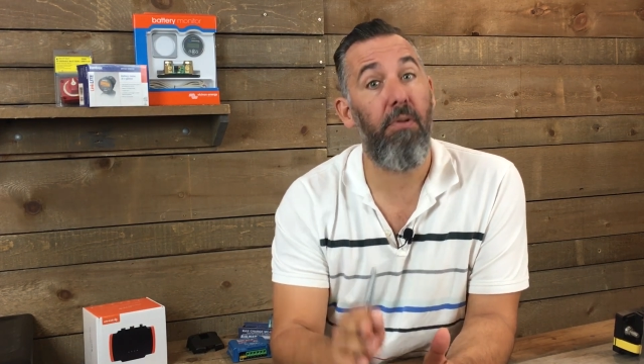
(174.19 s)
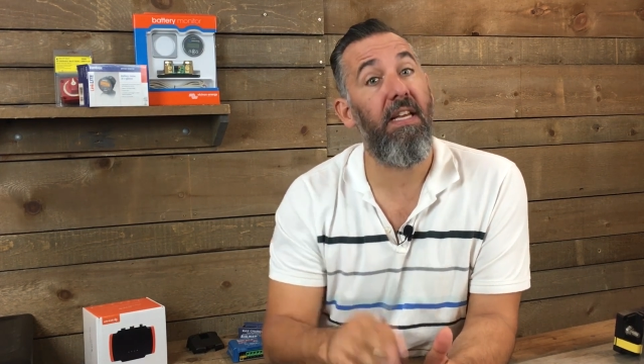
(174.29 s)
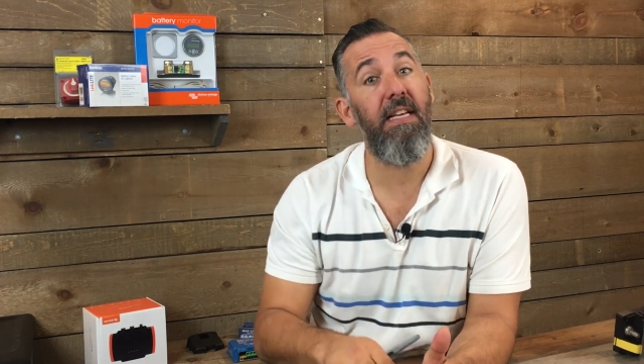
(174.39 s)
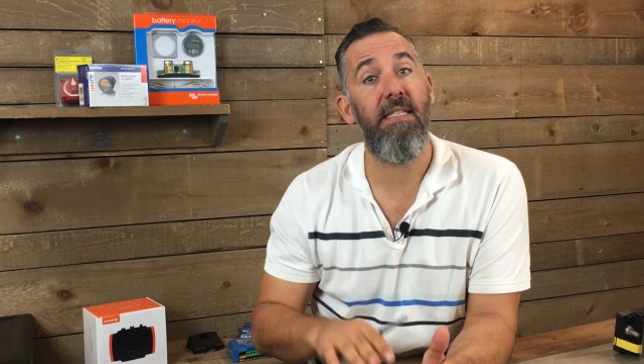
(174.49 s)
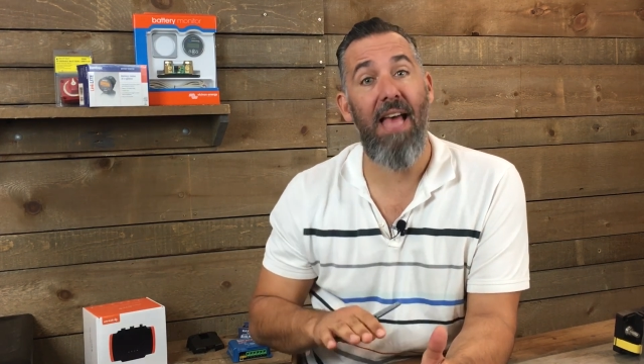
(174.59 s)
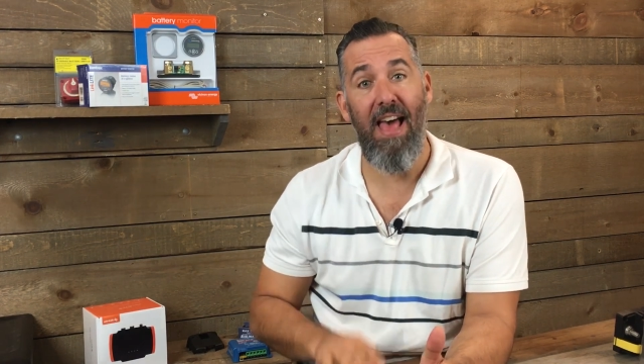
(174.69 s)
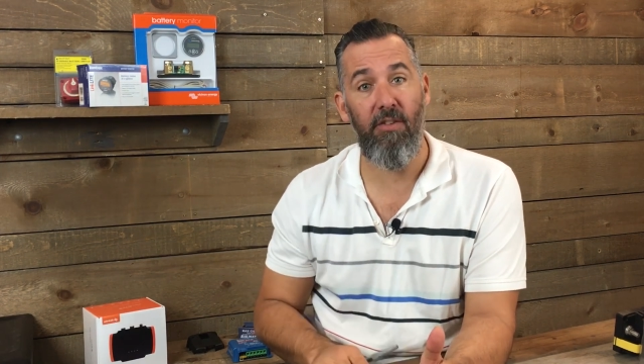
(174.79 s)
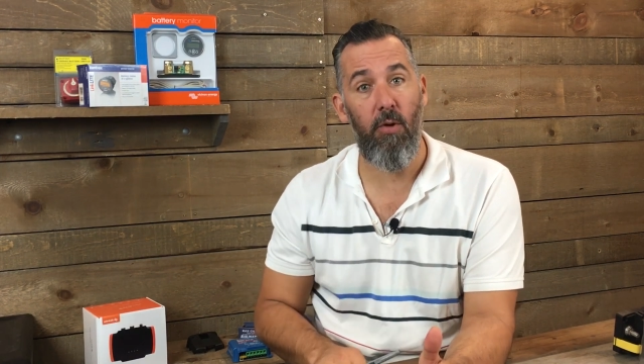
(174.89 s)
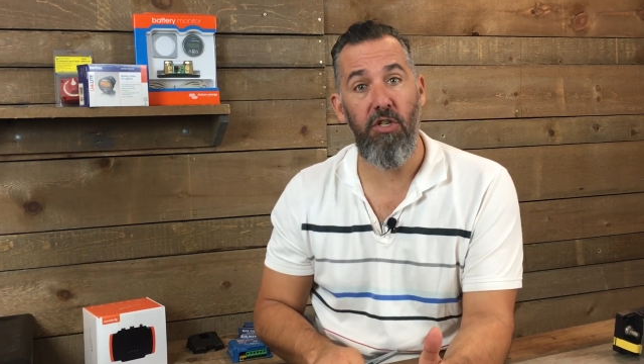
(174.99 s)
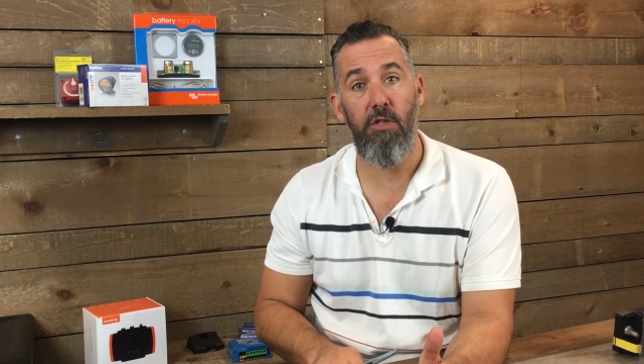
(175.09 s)
please
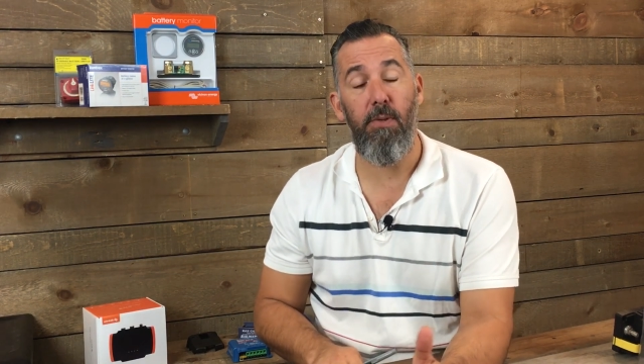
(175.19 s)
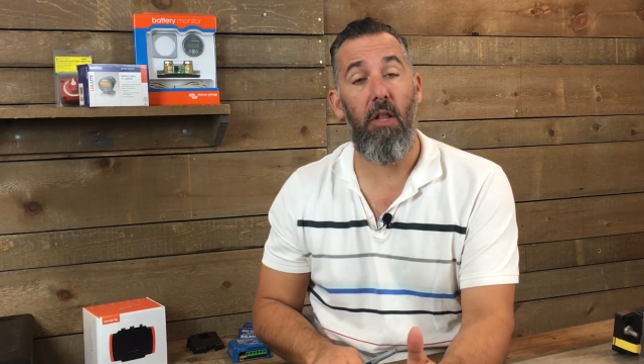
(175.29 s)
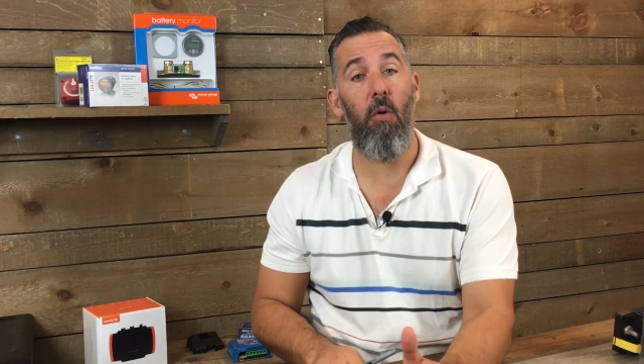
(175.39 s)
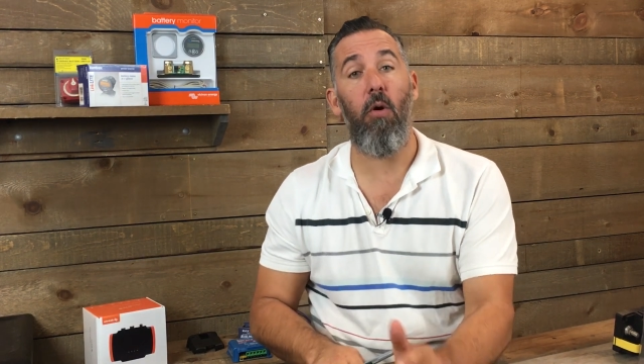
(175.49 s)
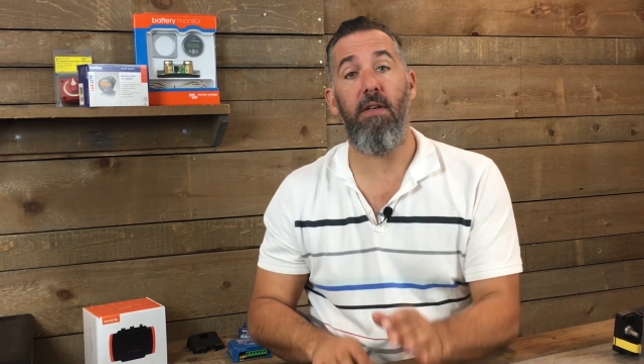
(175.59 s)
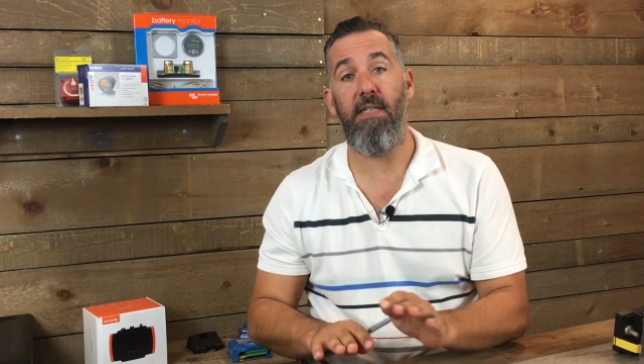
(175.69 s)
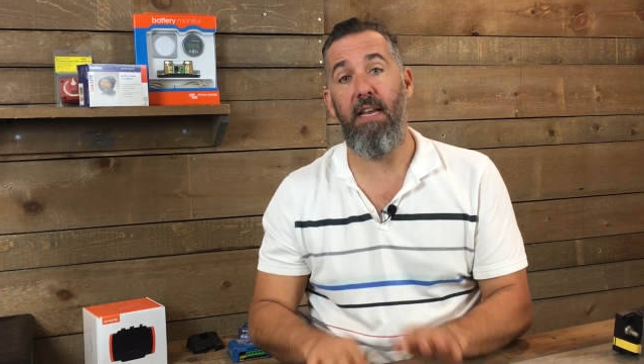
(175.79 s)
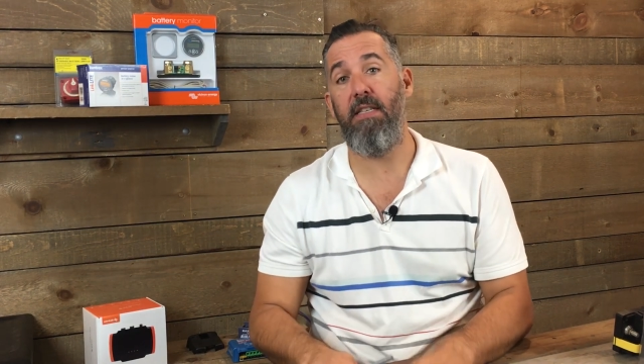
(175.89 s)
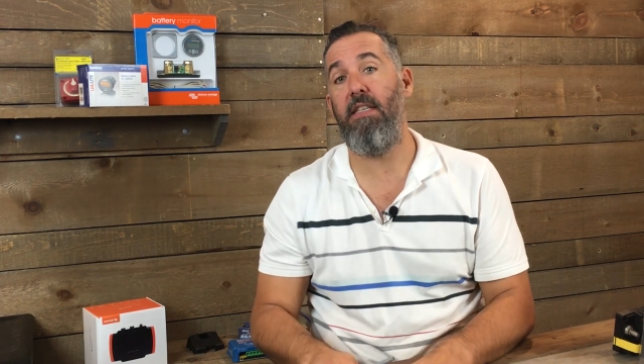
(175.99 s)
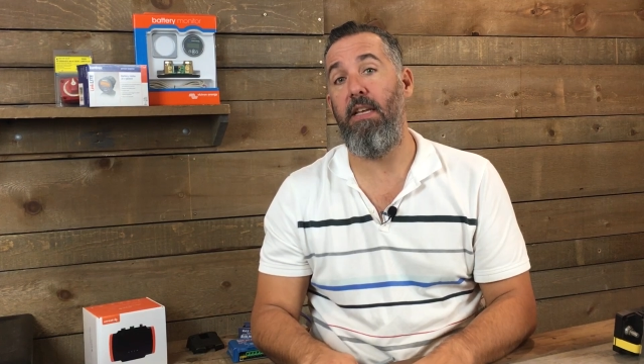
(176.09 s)
ask questions below or
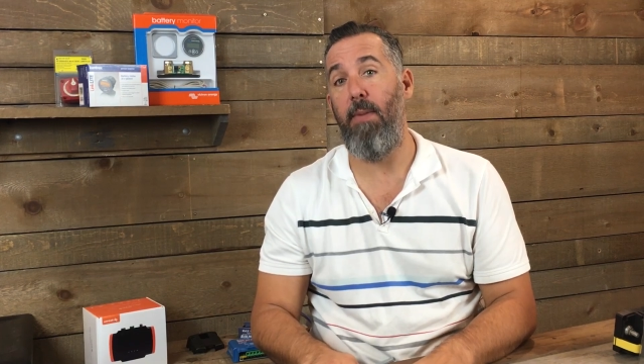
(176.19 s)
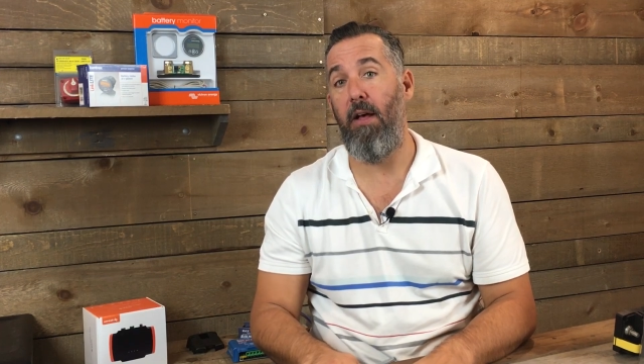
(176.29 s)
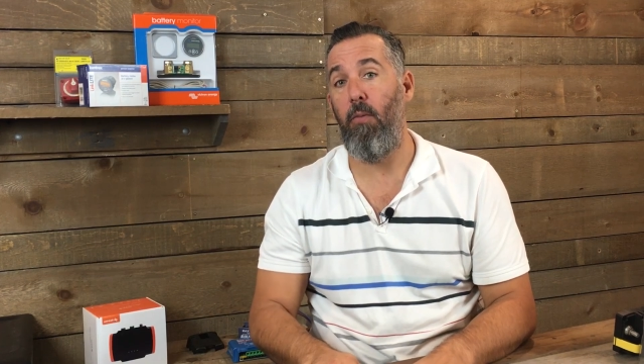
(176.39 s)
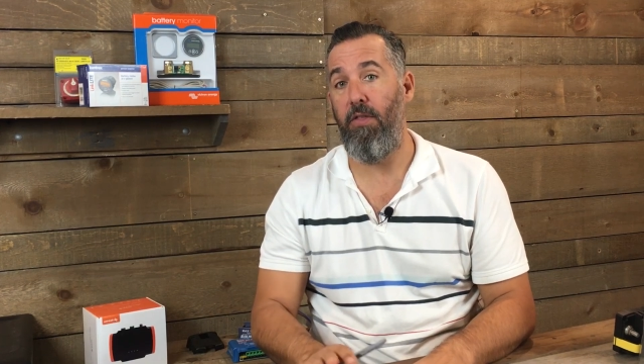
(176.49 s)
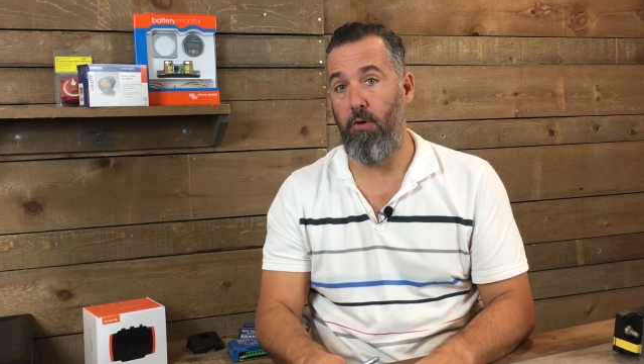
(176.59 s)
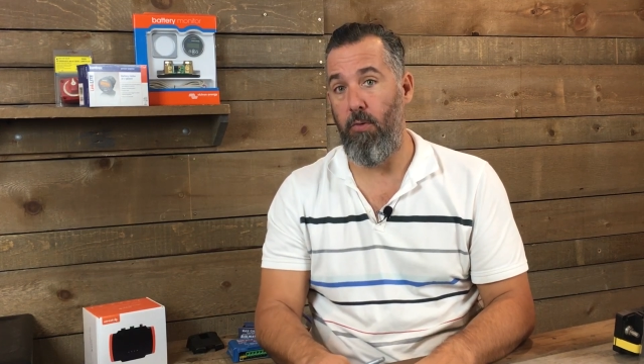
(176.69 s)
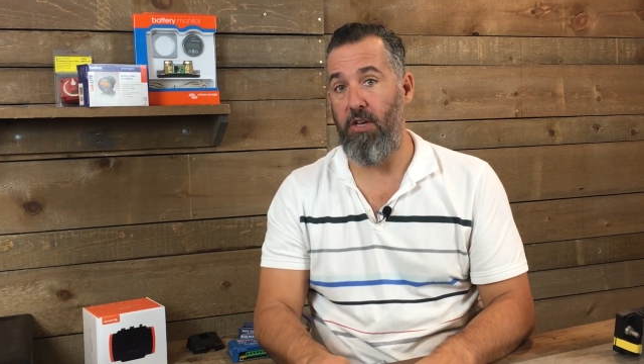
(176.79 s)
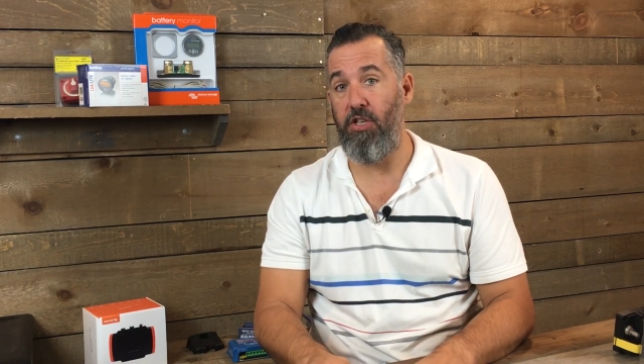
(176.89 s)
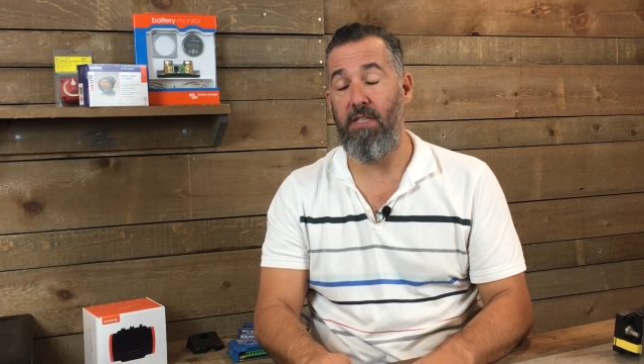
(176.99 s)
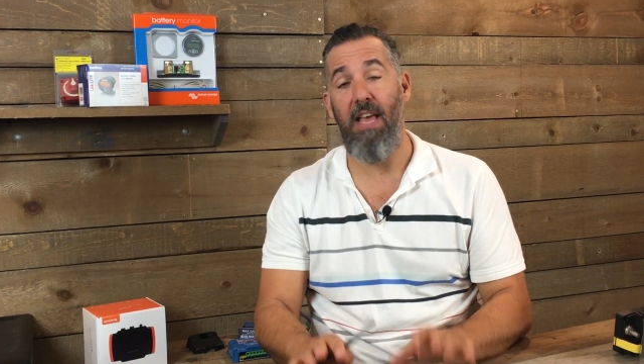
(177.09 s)
send us an email with your
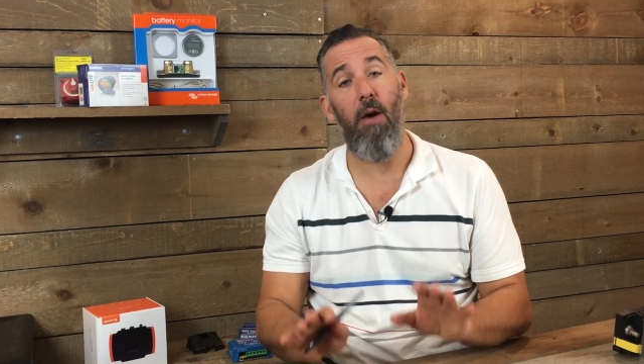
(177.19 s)
questions,